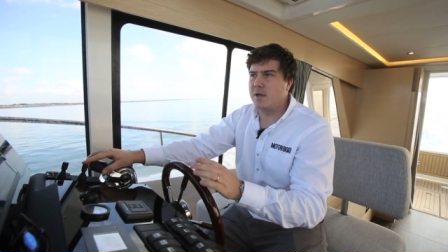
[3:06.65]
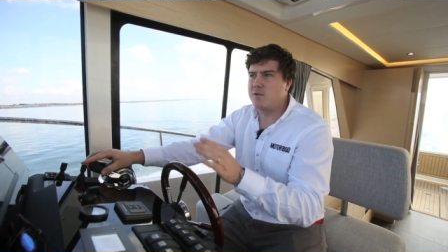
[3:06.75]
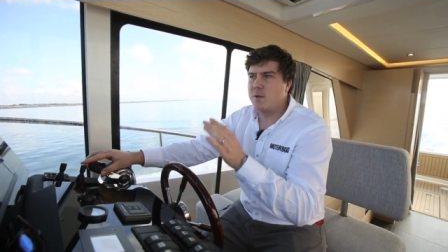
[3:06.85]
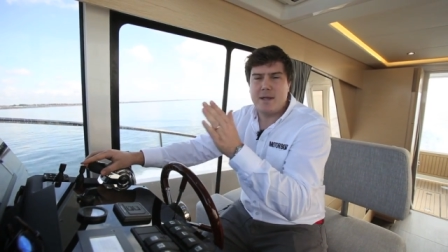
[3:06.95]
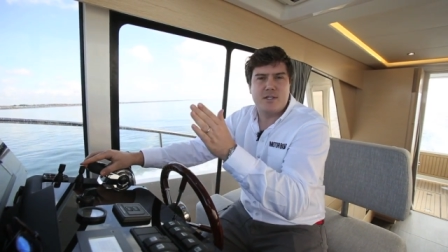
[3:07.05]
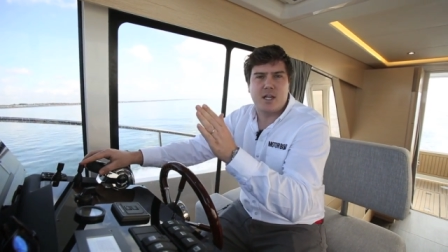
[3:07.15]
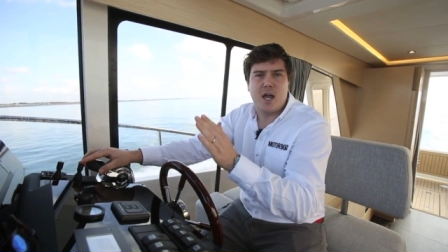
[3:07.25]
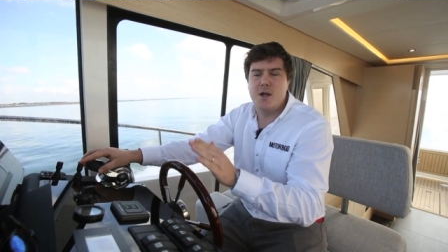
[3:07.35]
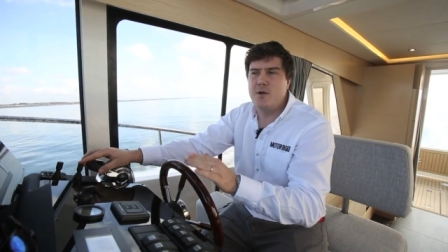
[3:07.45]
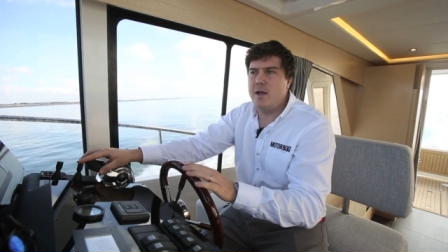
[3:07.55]
because we're about to
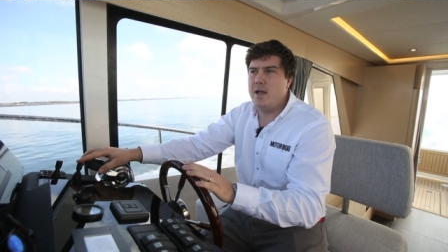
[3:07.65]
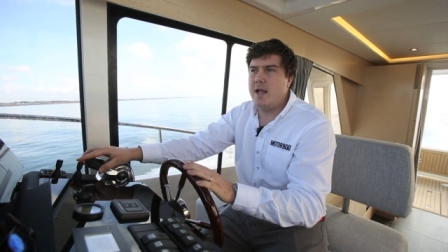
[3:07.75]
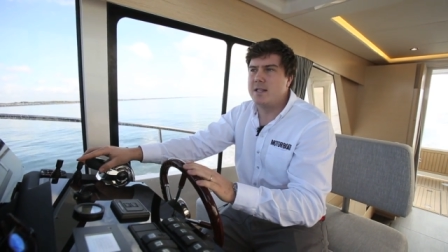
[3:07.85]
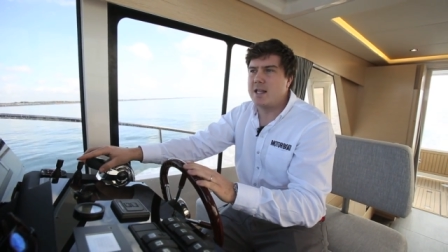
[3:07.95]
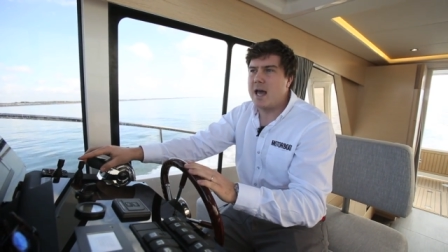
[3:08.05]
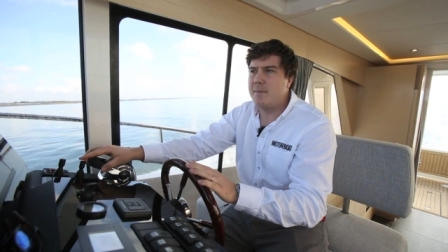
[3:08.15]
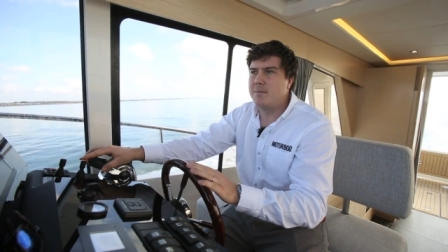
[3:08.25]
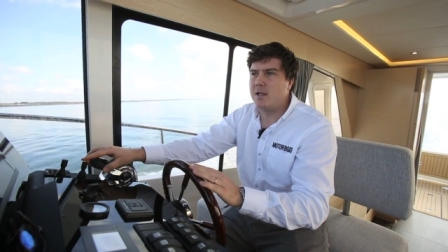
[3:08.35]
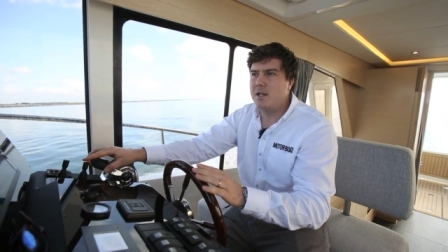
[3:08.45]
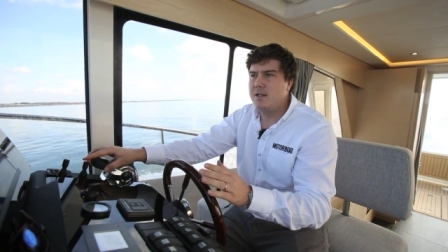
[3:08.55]
go into the
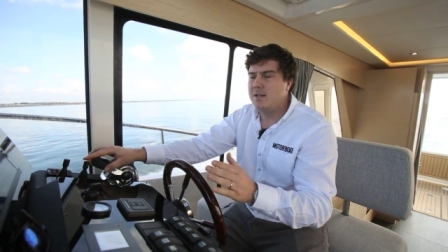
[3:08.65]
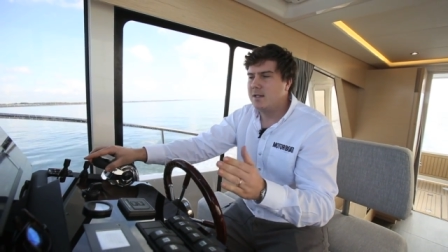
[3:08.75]
Hamble,